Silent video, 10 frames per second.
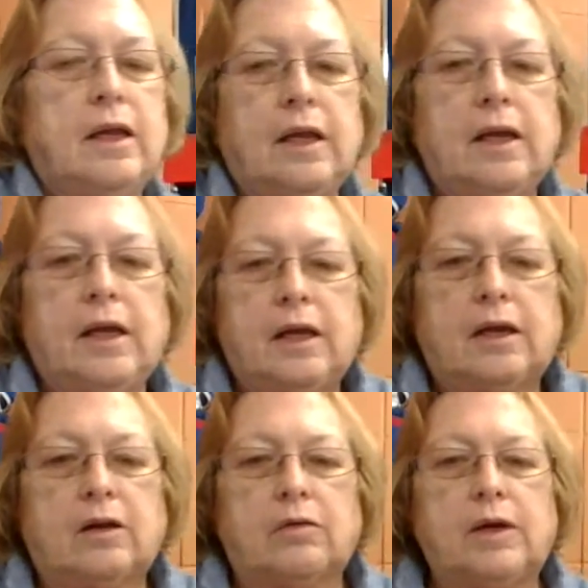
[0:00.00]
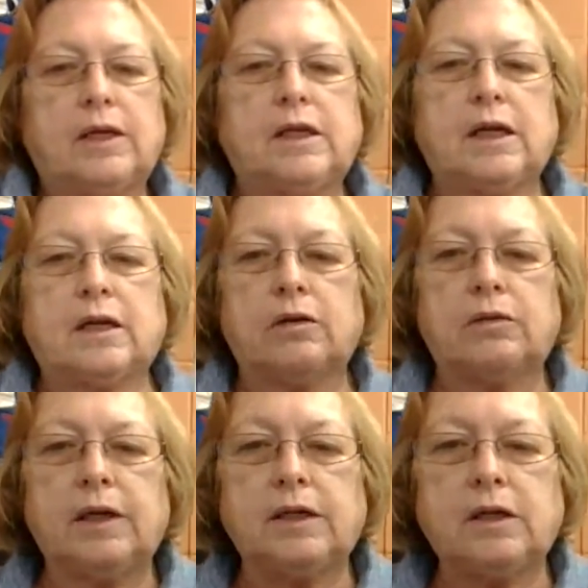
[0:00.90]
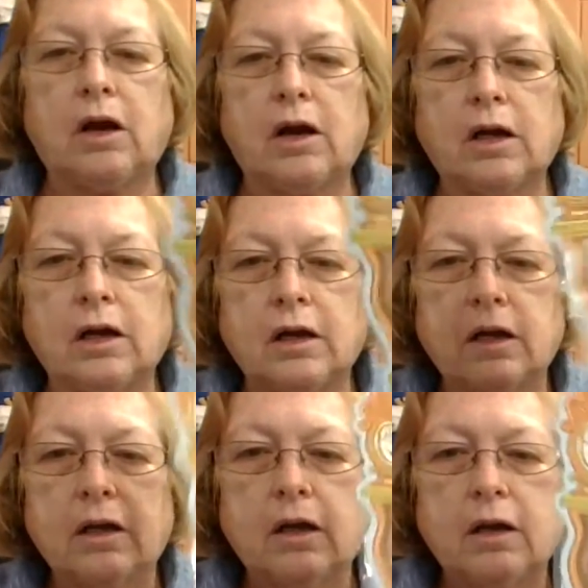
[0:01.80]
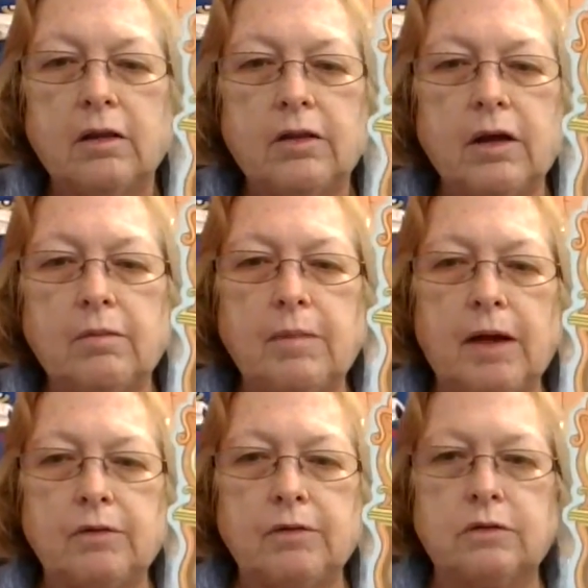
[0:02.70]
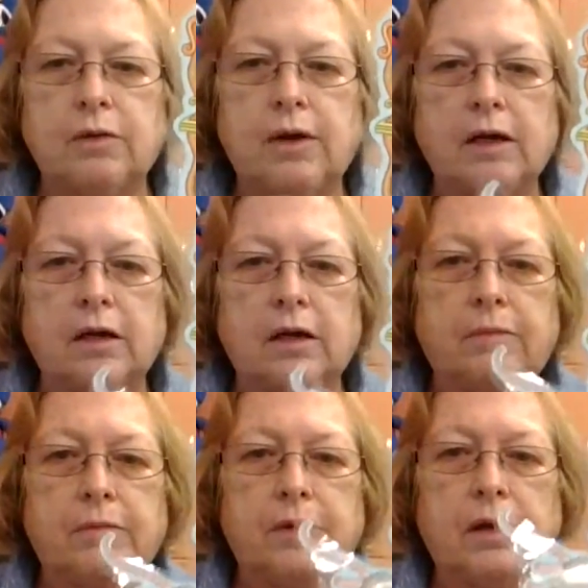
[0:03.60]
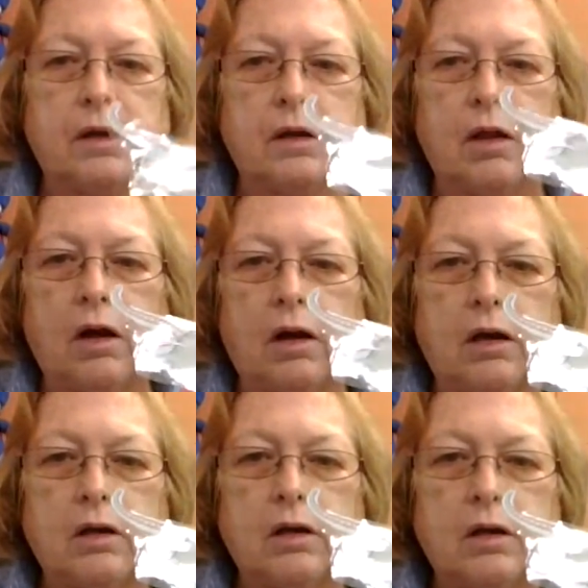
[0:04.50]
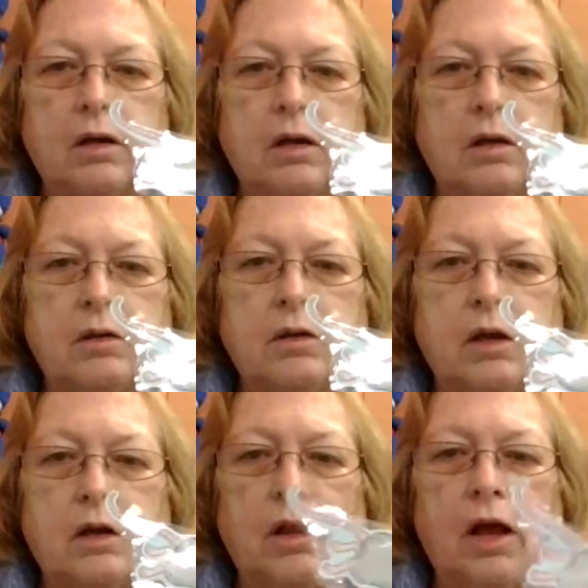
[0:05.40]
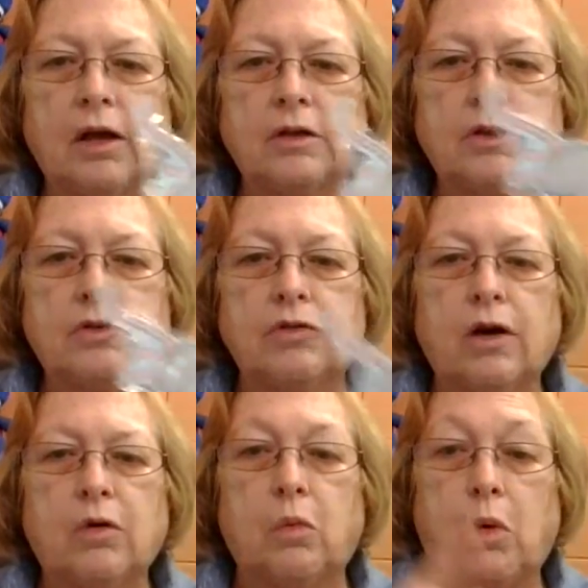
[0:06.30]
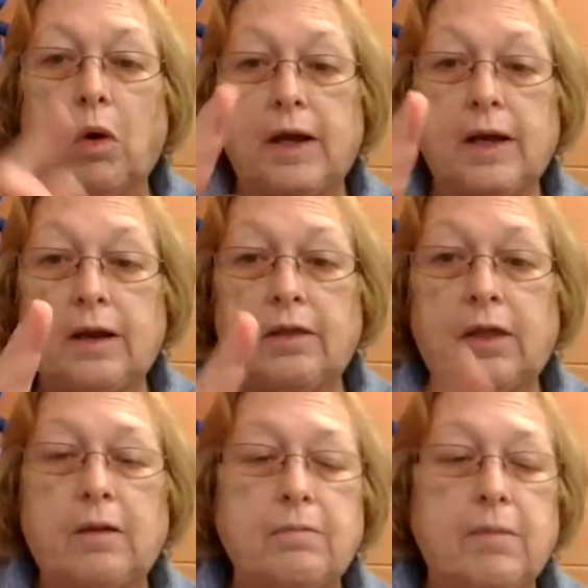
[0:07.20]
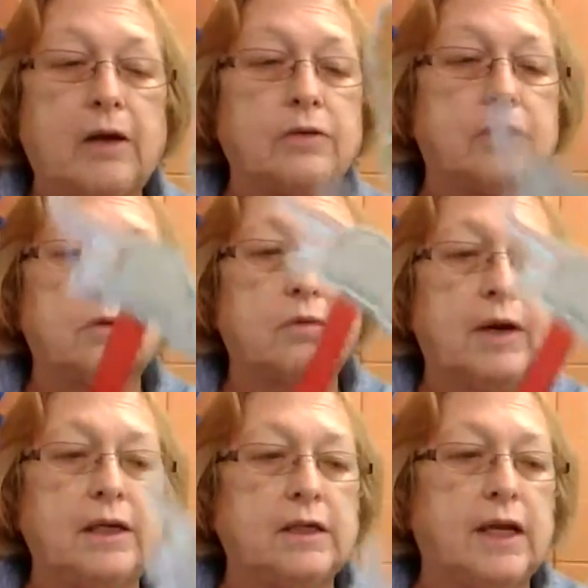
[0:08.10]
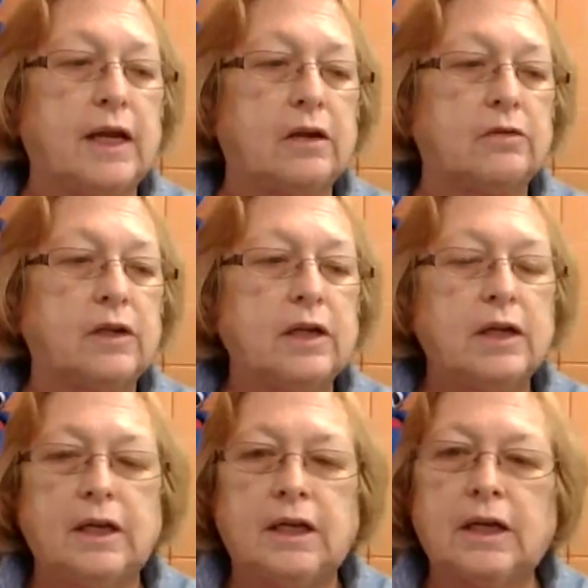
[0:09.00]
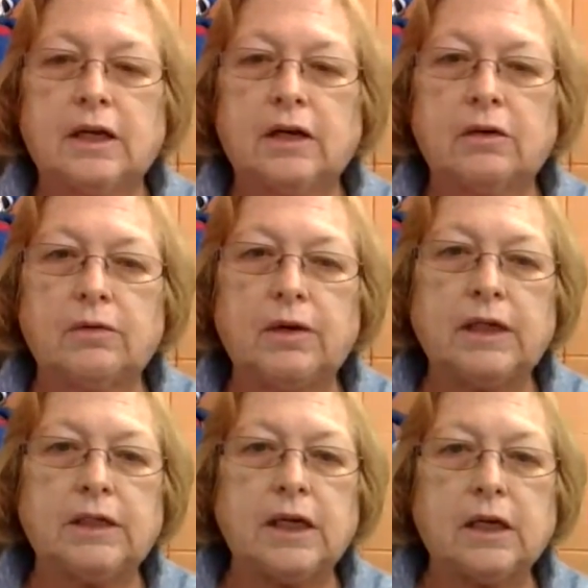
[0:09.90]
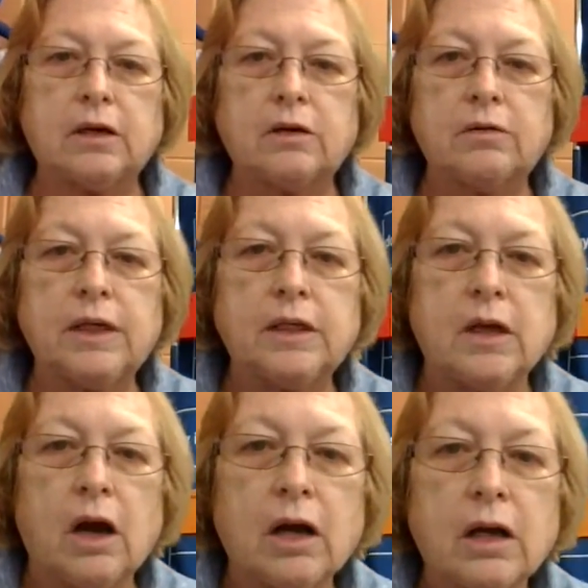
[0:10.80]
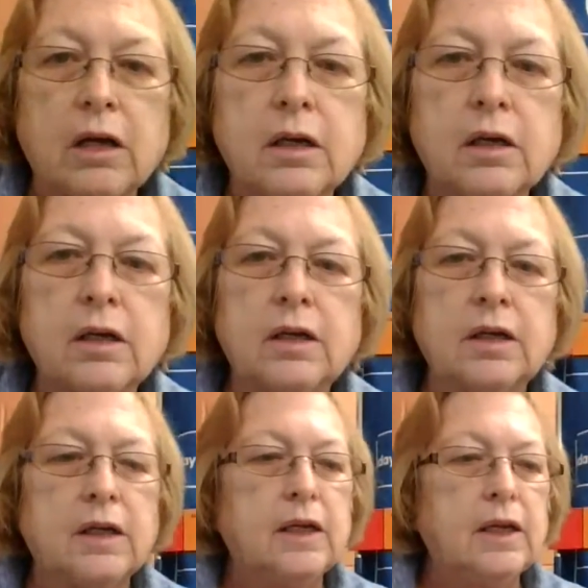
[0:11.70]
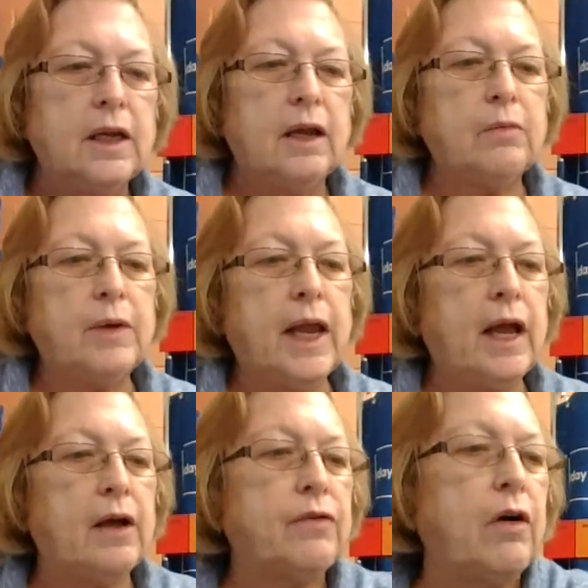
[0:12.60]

Hickory Dickory Dock, the mouse ran up the clock. The clock struck 1, the mouse ran down. Hickory Dickory Dock. And we have